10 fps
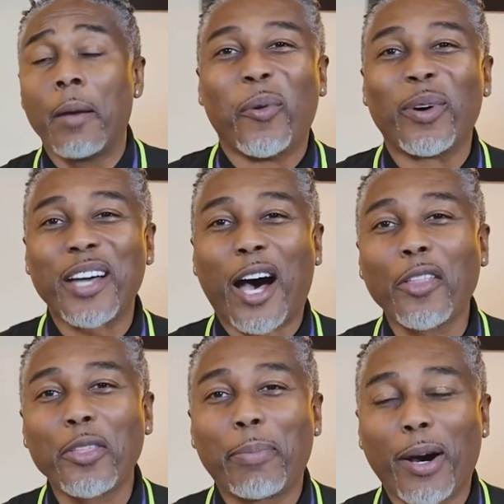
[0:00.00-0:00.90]
With all
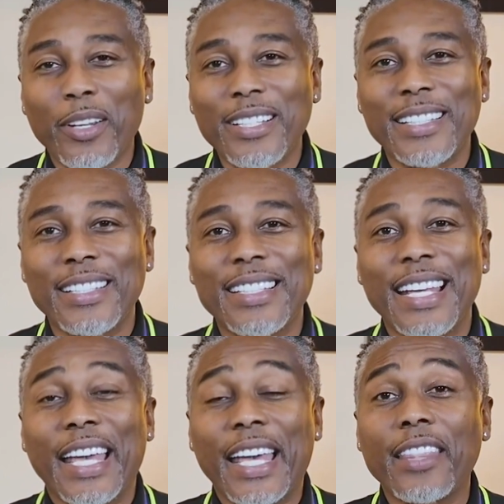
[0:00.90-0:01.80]
the bonuses
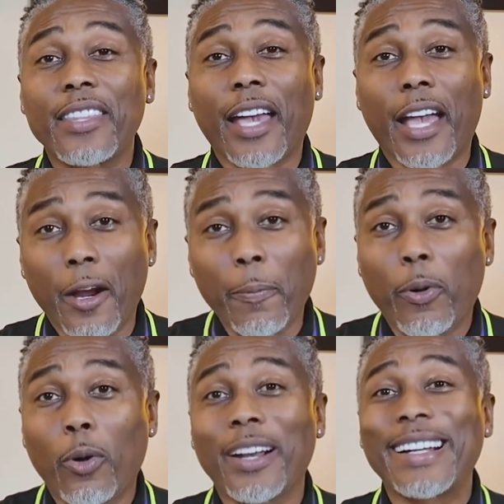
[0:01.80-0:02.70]
and the
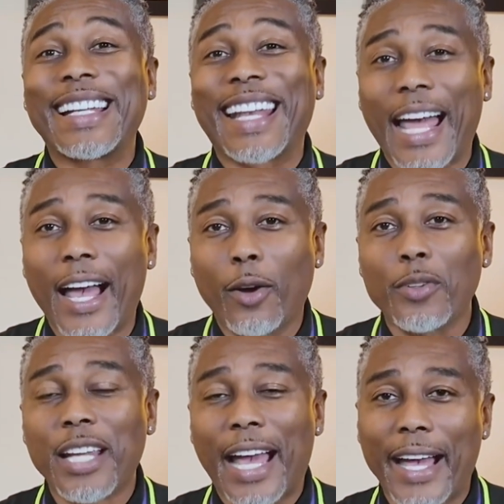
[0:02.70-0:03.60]
airport
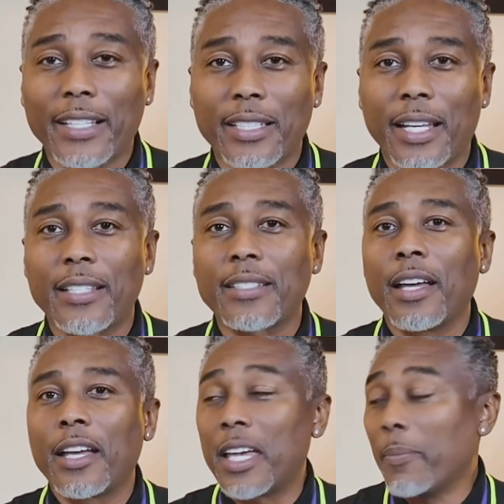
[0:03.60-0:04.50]
lounge access,
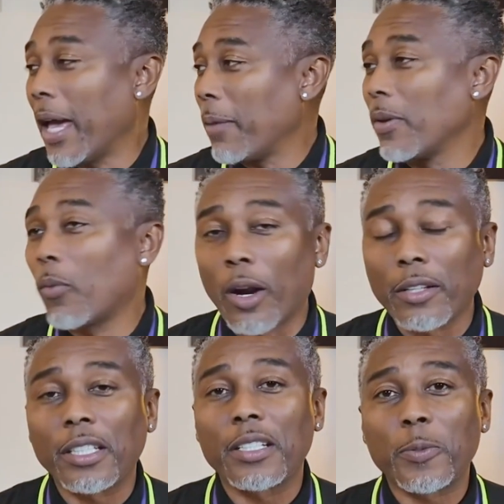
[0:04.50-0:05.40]
it may be
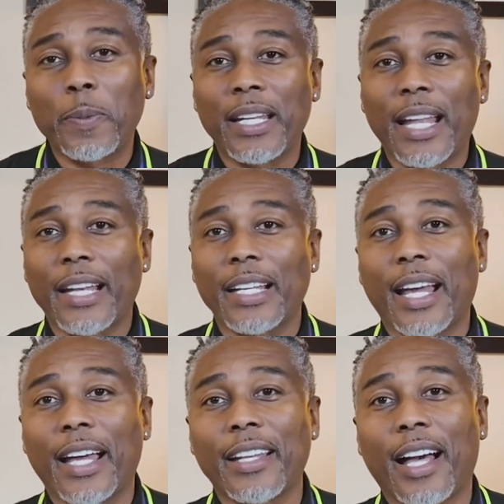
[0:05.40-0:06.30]
worth it to spend
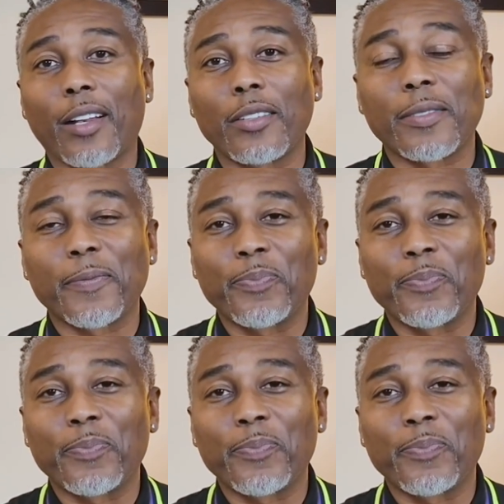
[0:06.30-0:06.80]
$99.